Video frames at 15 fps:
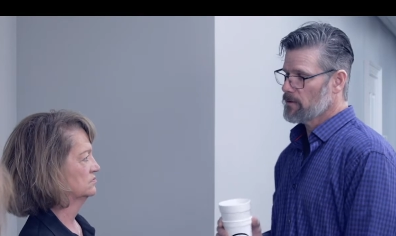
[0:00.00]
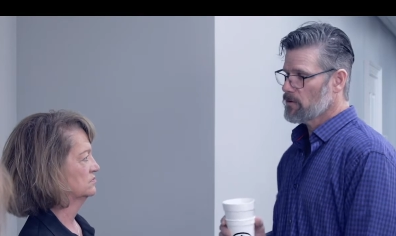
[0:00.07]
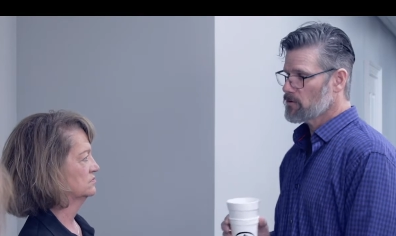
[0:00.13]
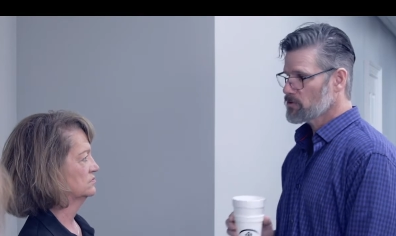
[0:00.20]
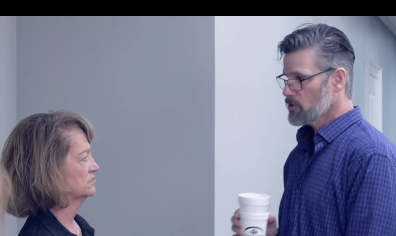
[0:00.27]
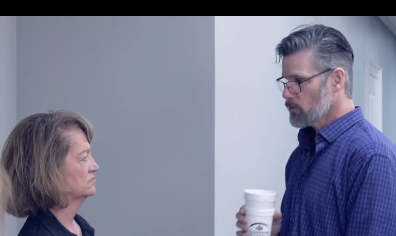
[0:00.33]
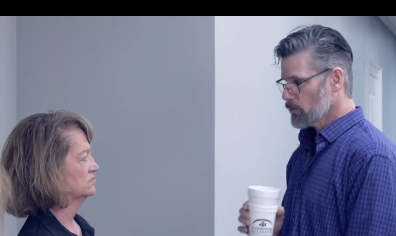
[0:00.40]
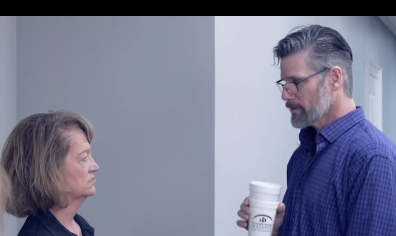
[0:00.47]

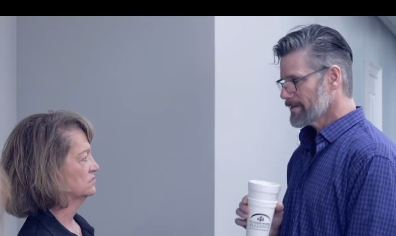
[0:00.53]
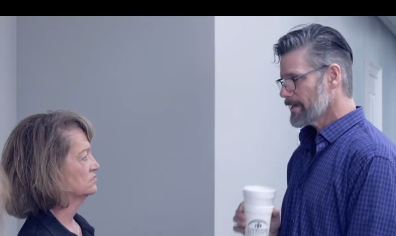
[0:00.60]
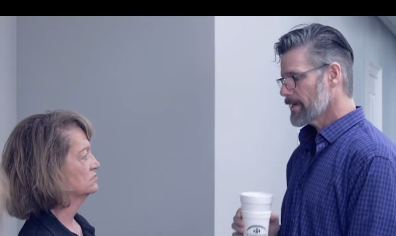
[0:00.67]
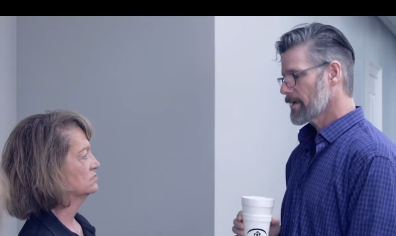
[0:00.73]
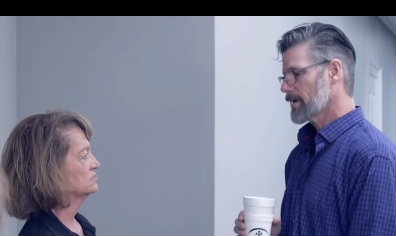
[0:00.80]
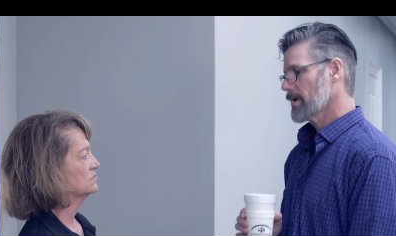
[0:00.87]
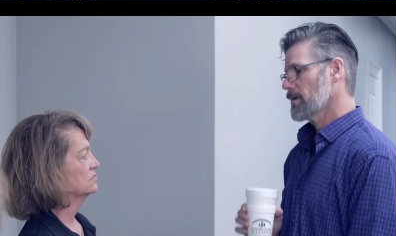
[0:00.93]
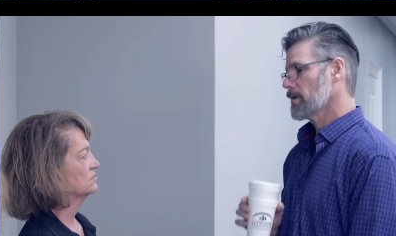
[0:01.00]
Speaker 1: folks who are
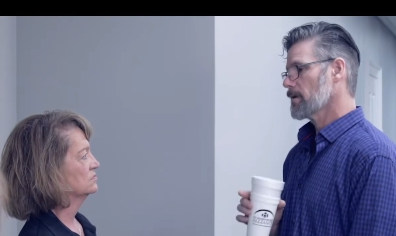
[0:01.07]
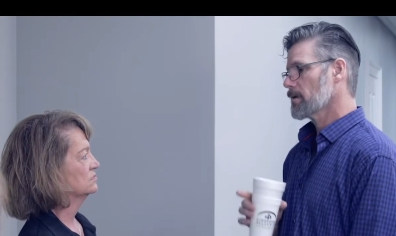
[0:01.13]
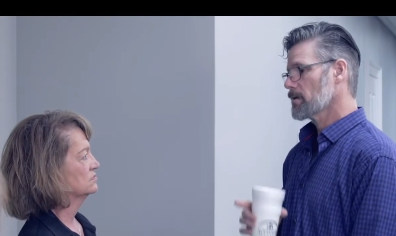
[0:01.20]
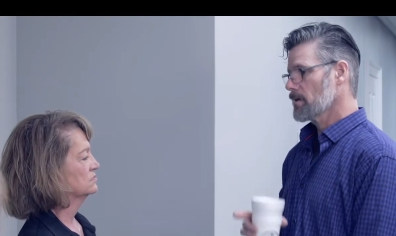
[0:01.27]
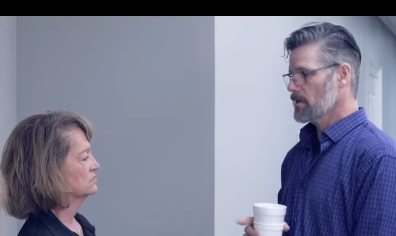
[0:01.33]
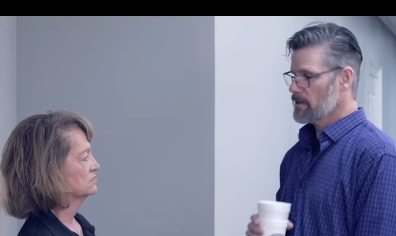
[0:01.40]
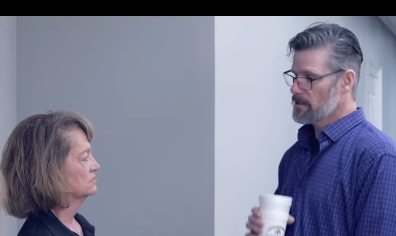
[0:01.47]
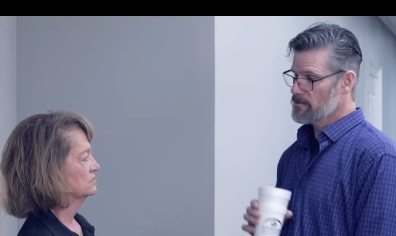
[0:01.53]
dedicated to
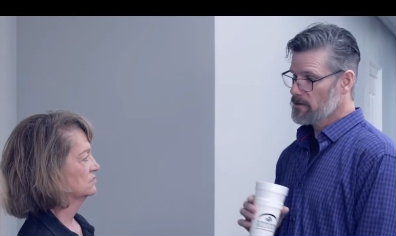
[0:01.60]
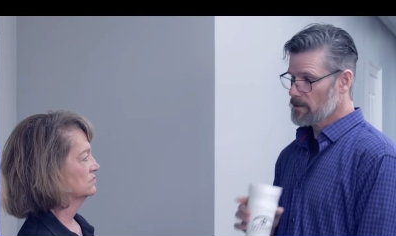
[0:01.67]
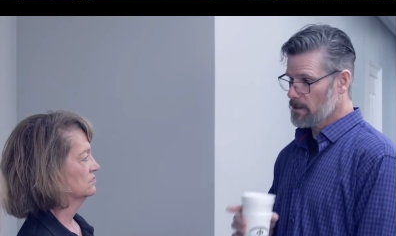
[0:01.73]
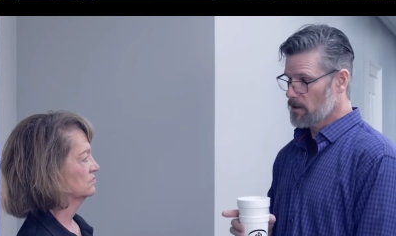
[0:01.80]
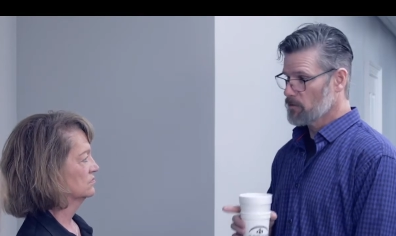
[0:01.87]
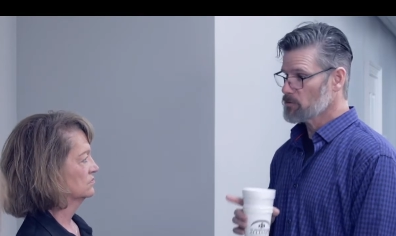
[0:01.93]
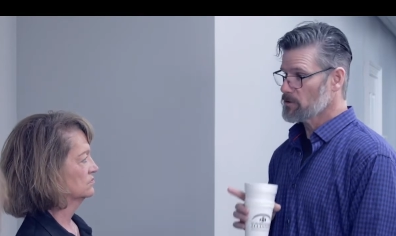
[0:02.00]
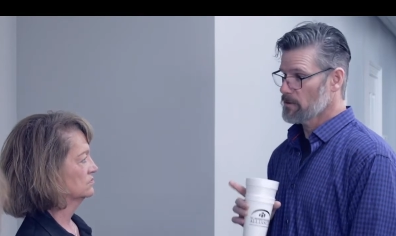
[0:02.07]
cutting the
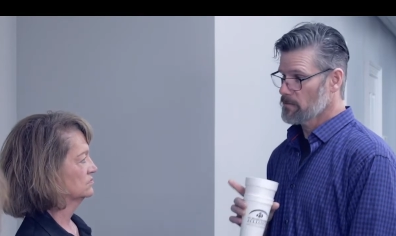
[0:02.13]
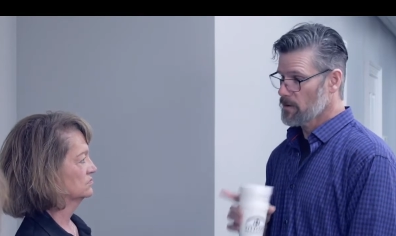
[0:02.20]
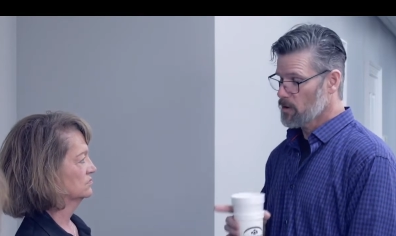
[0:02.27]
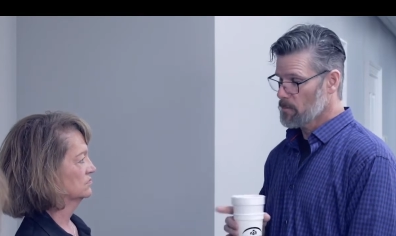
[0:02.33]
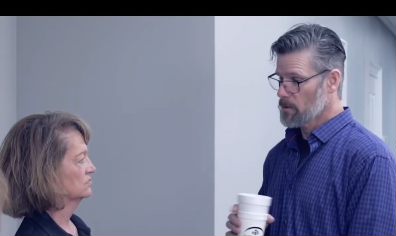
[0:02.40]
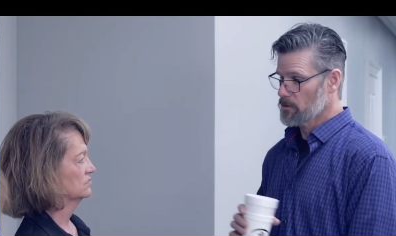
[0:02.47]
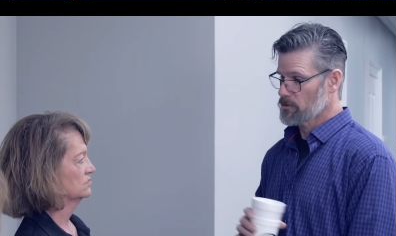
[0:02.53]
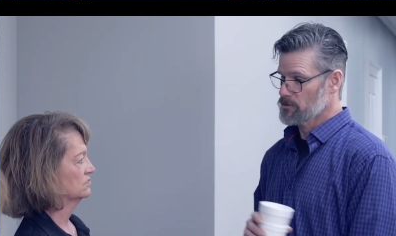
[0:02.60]
cost of
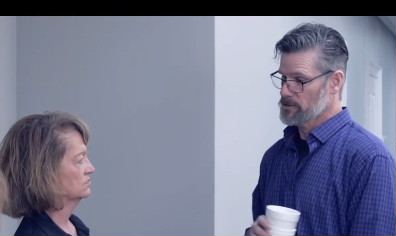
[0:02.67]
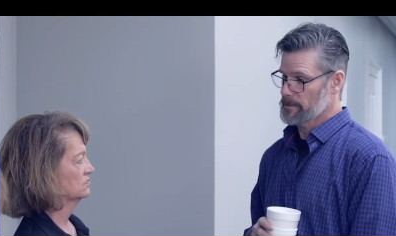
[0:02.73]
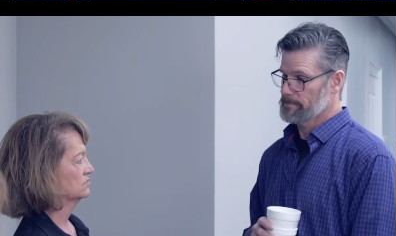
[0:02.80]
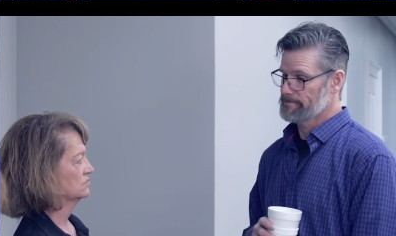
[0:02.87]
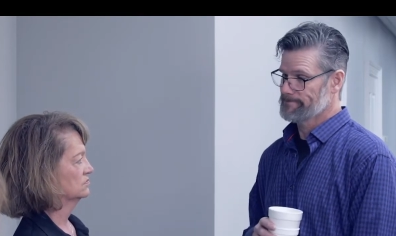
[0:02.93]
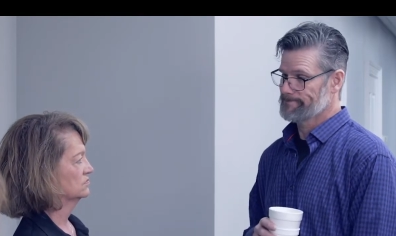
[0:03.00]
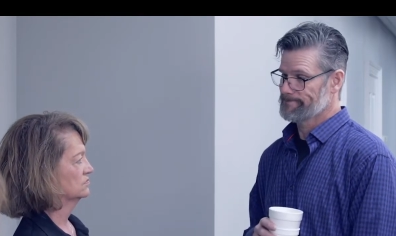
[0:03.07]
homeownership.